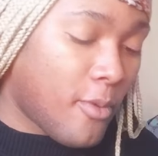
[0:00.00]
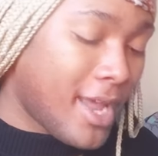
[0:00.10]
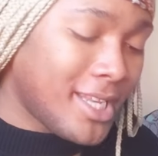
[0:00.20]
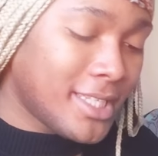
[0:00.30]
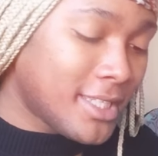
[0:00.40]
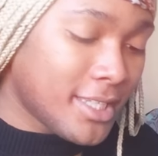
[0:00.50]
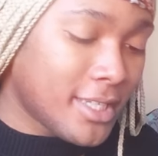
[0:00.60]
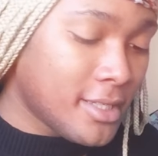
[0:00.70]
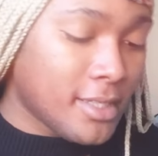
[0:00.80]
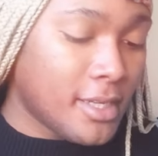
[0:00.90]
What's
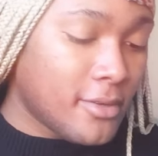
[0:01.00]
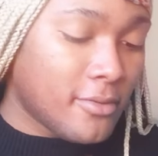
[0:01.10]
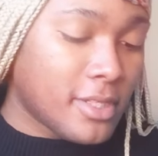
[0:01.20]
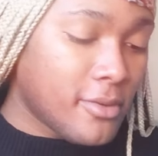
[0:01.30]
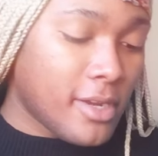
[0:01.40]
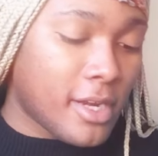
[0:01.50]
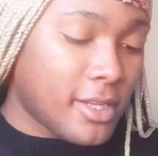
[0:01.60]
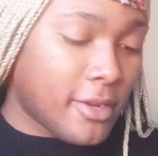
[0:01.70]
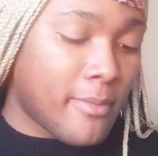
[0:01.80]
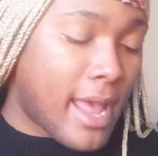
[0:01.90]
going on
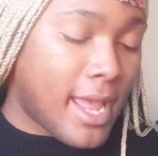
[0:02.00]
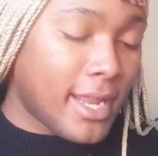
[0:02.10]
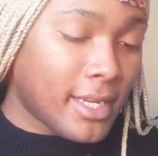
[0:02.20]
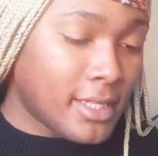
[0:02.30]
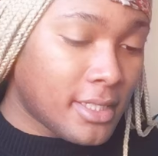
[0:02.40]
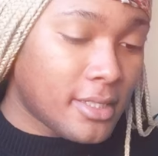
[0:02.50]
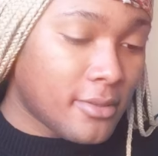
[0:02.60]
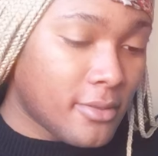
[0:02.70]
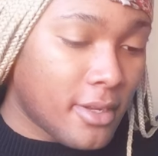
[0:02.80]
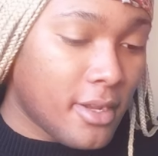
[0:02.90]
in their mind?
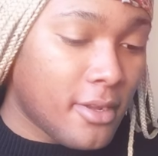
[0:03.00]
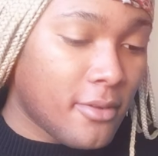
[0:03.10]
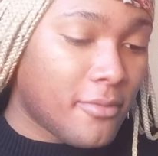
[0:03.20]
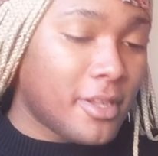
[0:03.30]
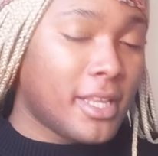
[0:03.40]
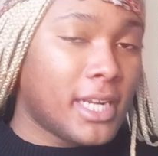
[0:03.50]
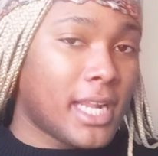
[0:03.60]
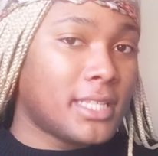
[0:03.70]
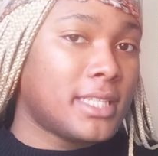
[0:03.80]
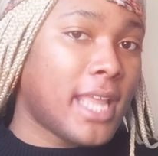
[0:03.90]
What are they
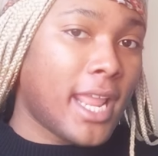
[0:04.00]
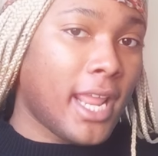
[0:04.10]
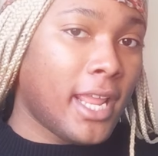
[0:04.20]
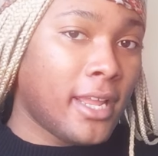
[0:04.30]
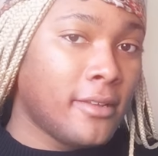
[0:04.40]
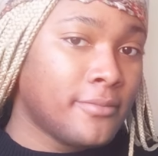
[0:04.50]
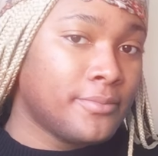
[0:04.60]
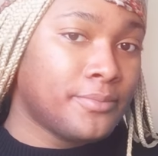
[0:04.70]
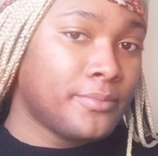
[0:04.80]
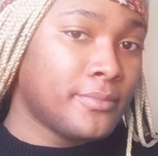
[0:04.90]
not saying?
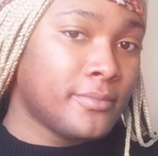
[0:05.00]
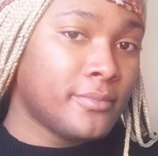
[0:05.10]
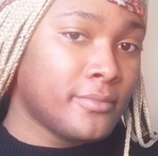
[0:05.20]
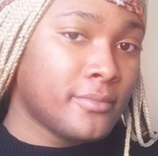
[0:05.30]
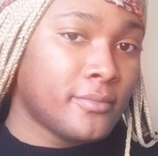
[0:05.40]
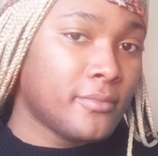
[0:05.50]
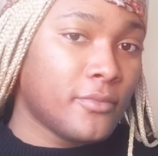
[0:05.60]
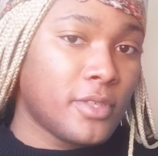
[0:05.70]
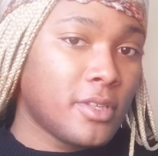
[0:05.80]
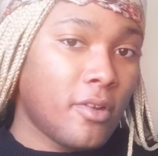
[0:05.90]

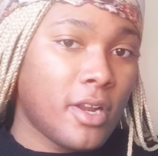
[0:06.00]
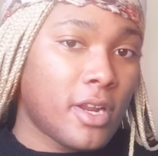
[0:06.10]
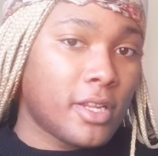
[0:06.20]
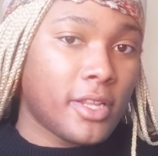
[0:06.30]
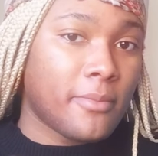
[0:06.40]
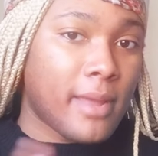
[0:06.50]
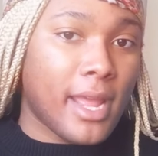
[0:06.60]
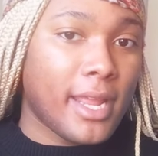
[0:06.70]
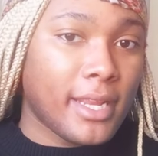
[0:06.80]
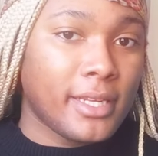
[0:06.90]
What's going on in their
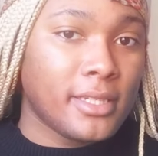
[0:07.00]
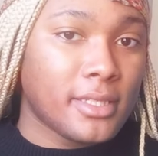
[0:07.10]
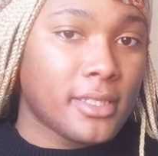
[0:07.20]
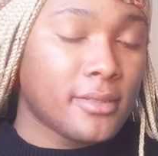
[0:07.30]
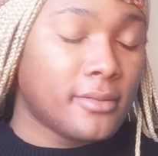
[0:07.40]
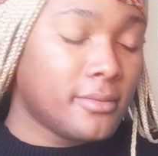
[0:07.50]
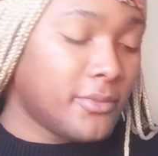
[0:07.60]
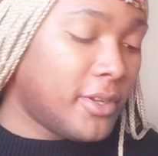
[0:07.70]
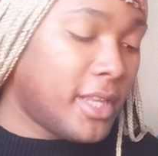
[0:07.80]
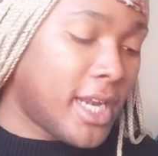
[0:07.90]
mind?
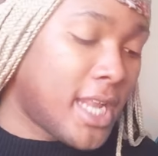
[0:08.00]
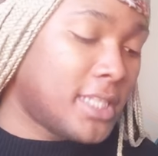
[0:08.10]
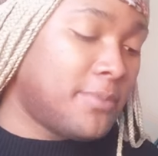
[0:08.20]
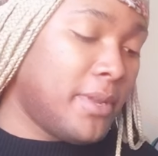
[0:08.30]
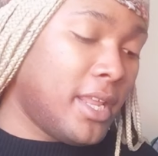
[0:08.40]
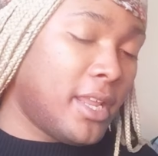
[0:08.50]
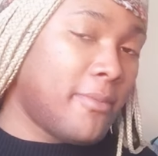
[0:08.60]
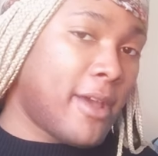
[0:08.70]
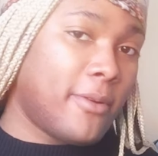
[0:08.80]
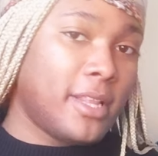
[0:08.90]
What are they not speaking
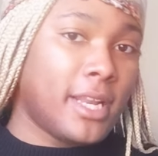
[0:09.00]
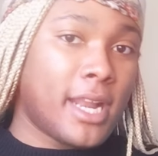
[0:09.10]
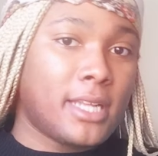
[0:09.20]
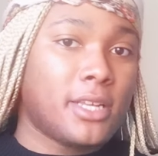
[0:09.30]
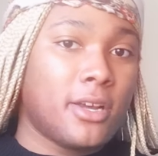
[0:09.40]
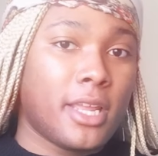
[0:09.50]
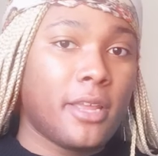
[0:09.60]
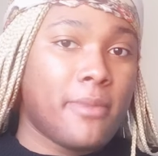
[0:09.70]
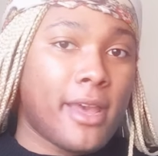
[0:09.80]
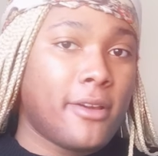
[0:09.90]
about? What are they not
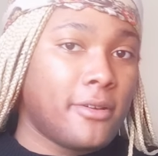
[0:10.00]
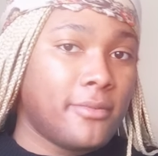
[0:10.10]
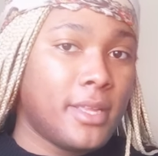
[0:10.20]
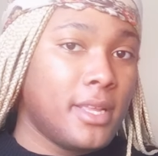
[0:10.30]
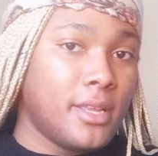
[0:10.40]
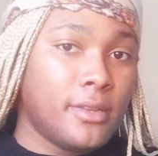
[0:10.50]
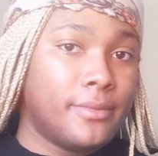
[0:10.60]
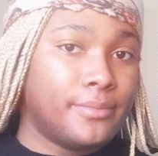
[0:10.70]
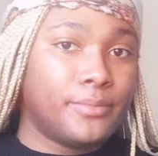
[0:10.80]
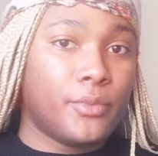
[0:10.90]
talking about?
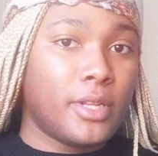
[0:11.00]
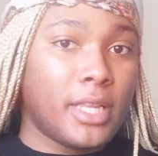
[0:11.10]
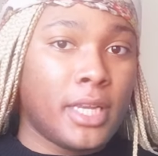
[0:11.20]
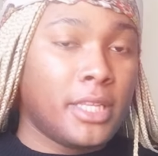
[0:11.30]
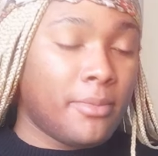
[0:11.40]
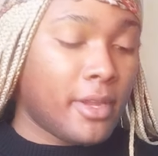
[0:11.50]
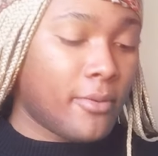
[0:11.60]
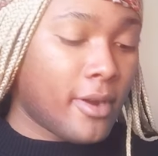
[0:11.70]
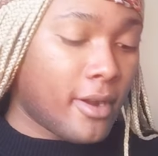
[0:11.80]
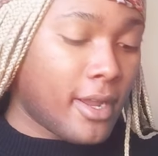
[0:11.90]
What do they need to be
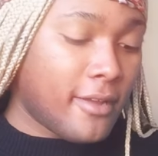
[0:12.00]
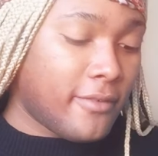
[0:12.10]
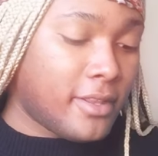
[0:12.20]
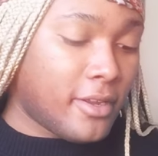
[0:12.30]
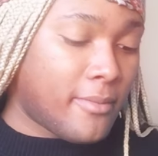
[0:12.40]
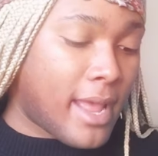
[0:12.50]
aware of in their